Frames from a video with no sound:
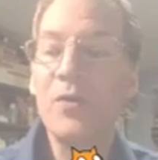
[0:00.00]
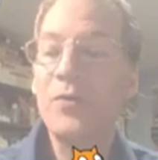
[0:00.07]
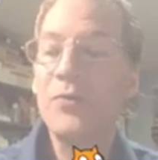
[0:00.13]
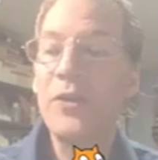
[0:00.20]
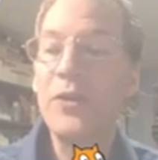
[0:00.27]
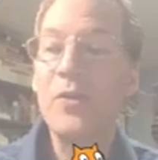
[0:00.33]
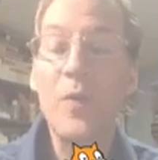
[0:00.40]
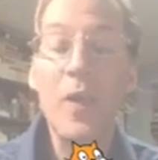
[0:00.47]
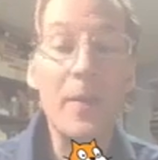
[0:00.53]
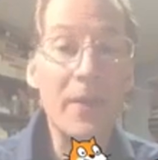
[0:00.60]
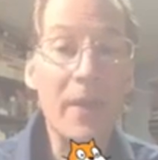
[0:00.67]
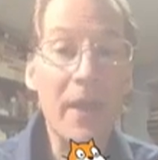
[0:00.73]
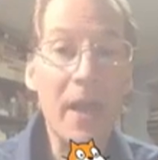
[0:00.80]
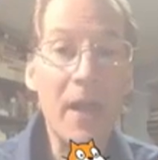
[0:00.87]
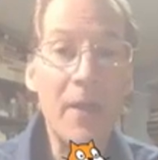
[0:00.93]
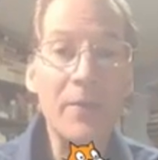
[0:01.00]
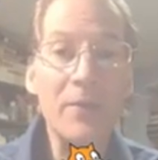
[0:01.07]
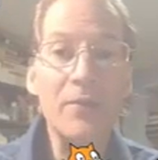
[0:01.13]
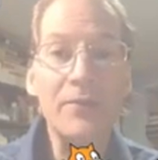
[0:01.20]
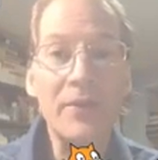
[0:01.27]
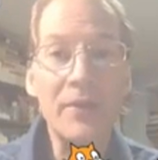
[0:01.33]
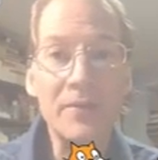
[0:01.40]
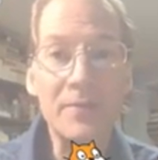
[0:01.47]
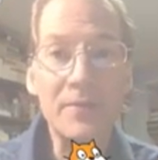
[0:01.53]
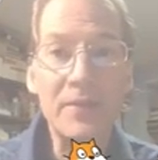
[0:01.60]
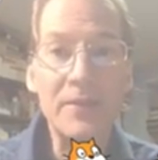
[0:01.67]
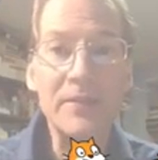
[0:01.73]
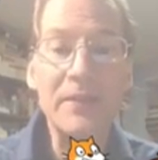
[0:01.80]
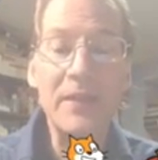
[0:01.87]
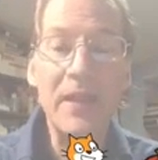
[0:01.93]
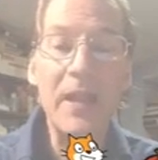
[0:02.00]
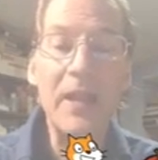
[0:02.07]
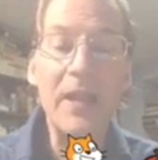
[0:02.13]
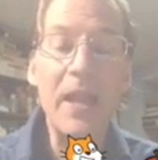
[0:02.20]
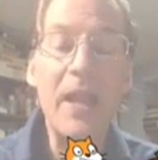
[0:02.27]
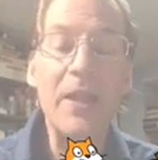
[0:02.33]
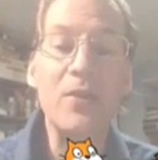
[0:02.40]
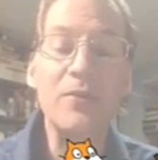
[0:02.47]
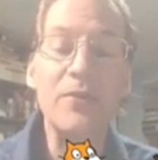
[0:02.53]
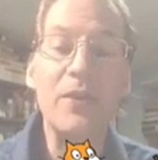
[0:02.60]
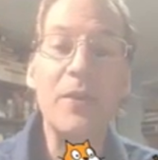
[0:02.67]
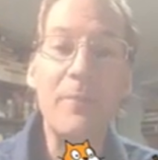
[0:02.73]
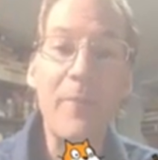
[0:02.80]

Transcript: you'll need a webcam, you'll need some decent lighting, and you'll need a